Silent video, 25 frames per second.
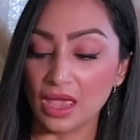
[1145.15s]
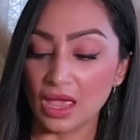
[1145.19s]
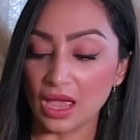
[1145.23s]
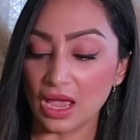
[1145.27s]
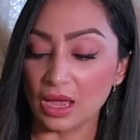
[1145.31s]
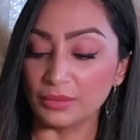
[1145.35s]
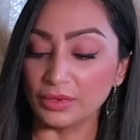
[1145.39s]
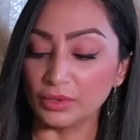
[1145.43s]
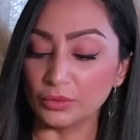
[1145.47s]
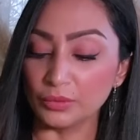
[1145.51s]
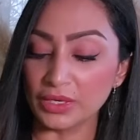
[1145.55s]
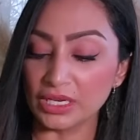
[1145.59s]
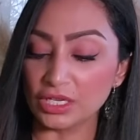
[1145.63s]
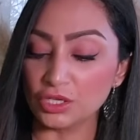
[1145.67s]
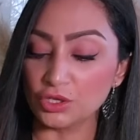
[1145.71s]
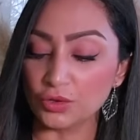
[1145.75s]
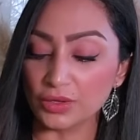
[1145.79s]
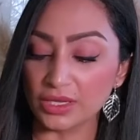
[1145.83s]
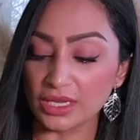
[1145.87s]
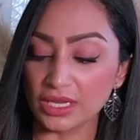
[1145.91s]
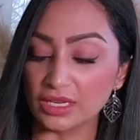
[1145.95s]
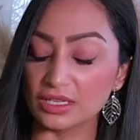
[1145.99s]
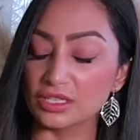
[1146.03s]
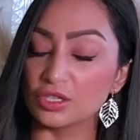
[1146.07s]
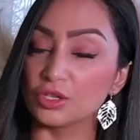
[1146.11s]
I'm going to read you
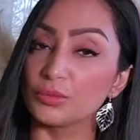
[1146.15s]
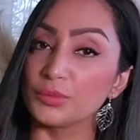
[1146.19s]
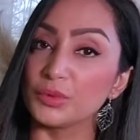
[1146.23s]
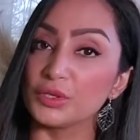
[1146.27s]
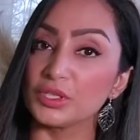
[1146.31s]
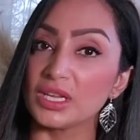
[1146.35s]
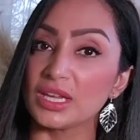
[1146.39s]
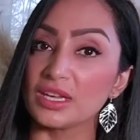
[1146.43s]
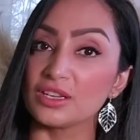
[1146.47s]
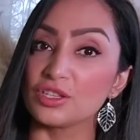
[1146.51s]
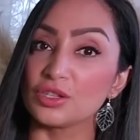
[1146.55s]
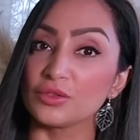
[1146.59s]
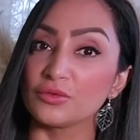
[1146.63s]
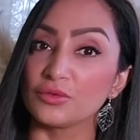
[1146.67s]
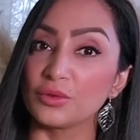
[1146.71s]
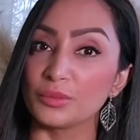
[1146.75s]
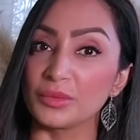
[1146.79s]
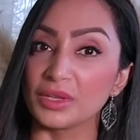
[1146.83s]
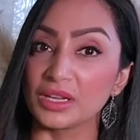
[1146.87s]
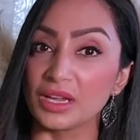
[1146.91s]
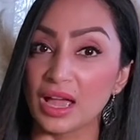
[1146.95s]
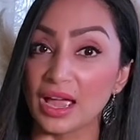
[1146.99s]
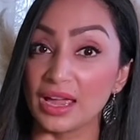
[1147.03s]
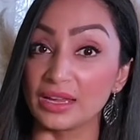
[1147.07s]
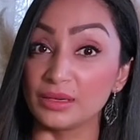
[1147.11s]
the interpretation from
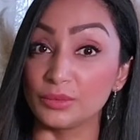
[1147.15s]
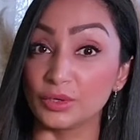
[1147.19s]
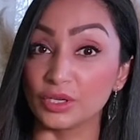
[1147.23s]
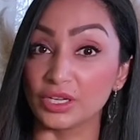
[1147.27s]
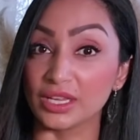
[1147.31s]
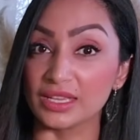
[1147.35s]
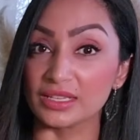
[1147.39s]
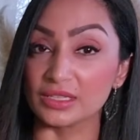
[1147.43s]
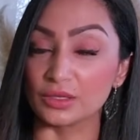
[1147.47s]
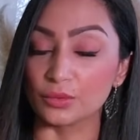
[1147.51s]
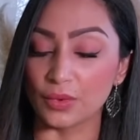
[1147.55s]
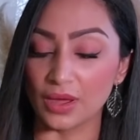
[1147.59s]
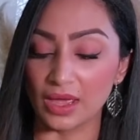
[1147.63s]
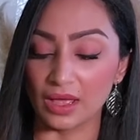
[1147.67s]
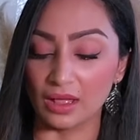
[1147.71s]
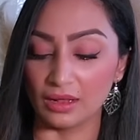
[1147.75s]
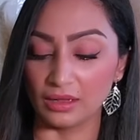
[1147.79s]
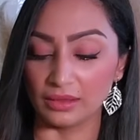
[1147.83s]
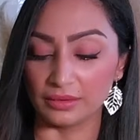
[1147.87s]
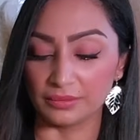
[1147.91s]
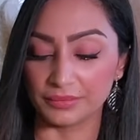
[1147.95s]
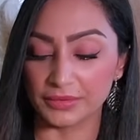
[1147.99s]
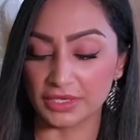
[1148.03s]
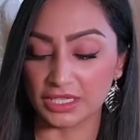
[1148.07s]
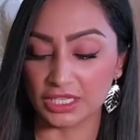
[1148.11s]
the guidebook as
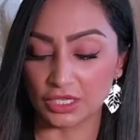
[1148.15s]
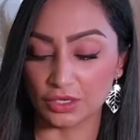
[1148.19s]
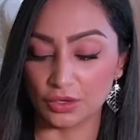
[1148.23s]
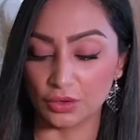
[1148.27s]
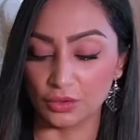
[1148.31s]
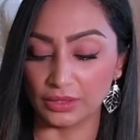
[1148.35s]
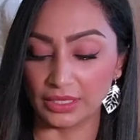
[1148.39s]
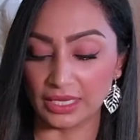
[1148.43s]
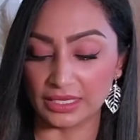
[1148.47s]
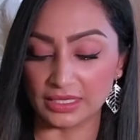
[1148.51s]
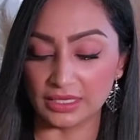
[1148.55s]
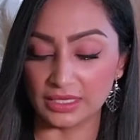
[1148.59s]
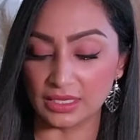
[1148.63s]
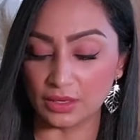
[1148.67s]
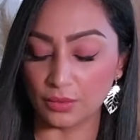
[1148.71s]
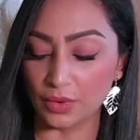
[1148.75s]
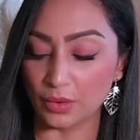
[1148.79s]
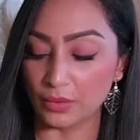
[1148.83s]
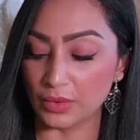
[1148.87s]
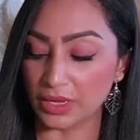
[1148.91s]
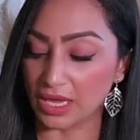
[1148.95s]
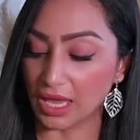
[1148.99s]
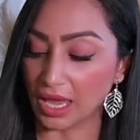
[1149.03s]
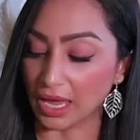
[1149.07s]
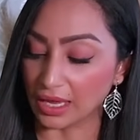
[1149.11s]
well. So let's see
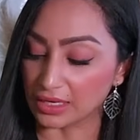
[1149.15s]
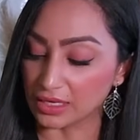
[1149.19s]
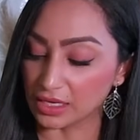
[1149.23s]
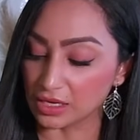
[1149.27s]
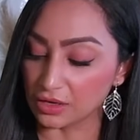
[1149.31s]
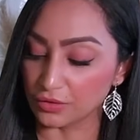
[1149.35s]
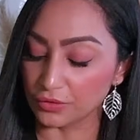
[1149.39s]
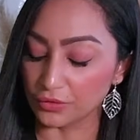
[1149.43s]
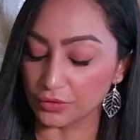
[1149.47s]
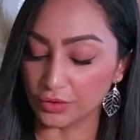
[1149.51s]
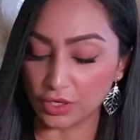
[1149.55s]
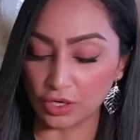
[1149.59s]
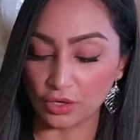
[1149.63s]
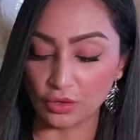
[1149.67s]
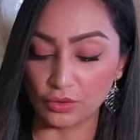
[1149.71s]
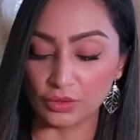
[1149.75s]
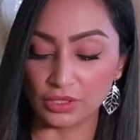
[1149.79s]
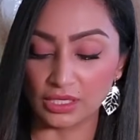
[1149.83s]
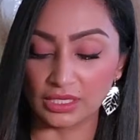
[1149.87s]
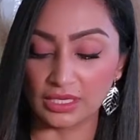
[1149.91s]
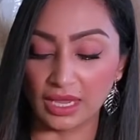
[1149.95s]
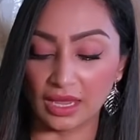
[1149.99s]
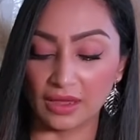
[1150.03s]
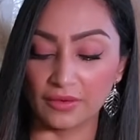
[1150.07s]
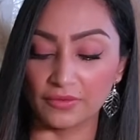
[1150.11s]
what we get here for you
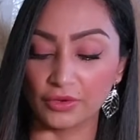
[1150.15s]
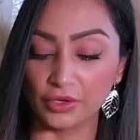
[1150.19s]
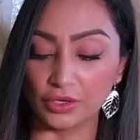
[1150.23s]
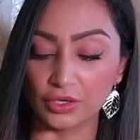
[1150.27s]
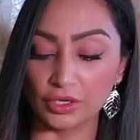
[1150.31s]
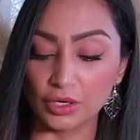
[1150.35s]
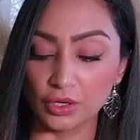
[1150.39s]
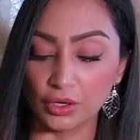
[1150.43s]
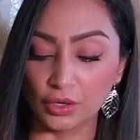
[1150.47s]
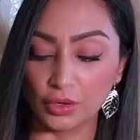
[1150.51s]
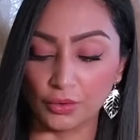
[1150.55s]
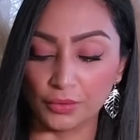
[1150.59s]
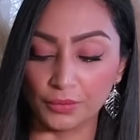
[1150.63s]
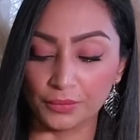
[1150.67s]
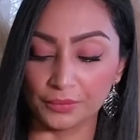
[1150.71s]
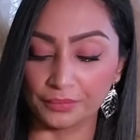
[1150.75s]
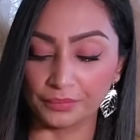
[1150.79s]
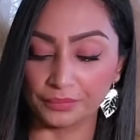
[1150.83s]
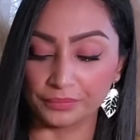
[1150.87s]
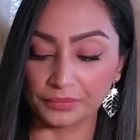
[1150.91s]
today, Virgo.